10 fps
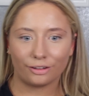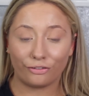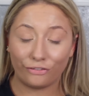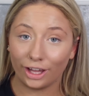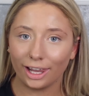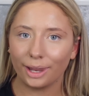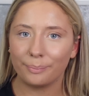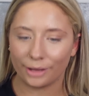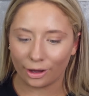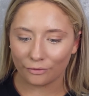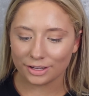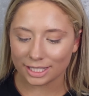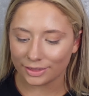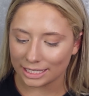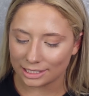full, but
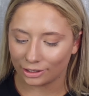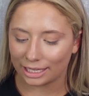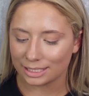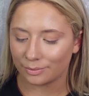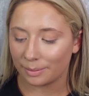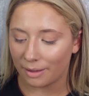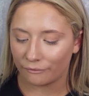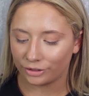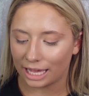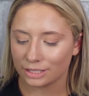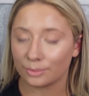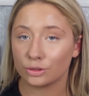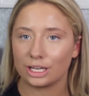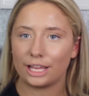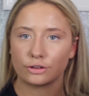obviously this look isn't really meant for that, so
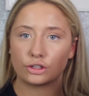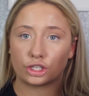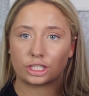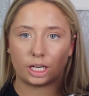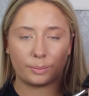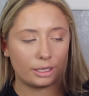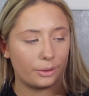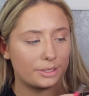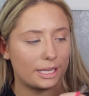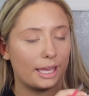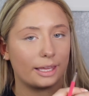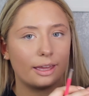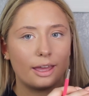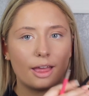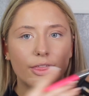I'm literally just going to be
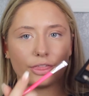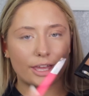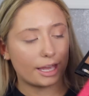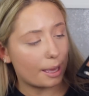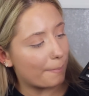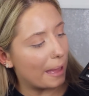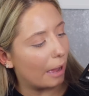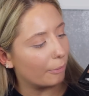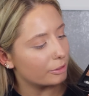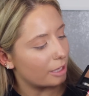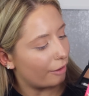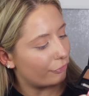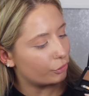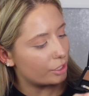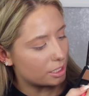using the powder
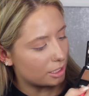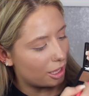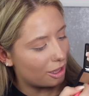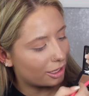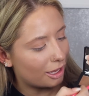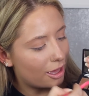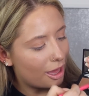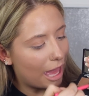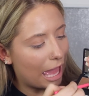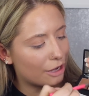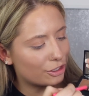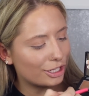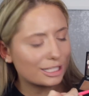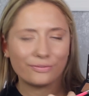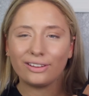for this look and
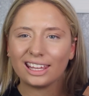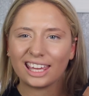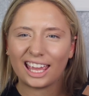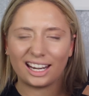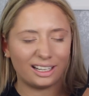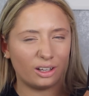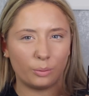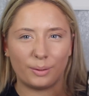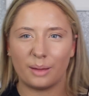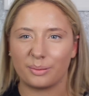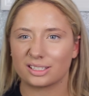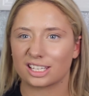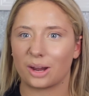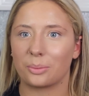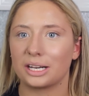just filling it in a little bit because
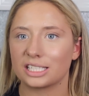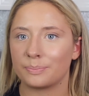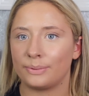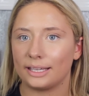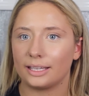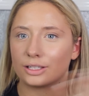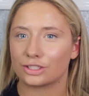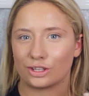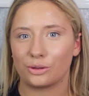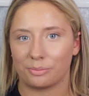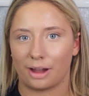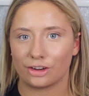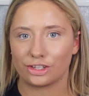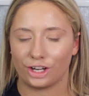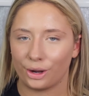I don't want it to be too
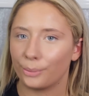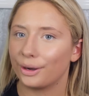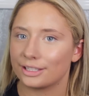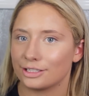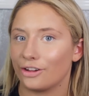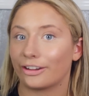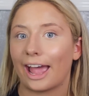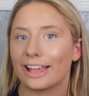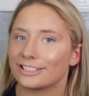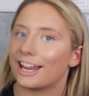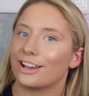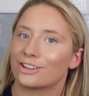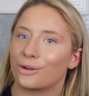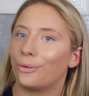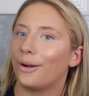much, you know. I want it to look as
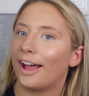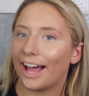natural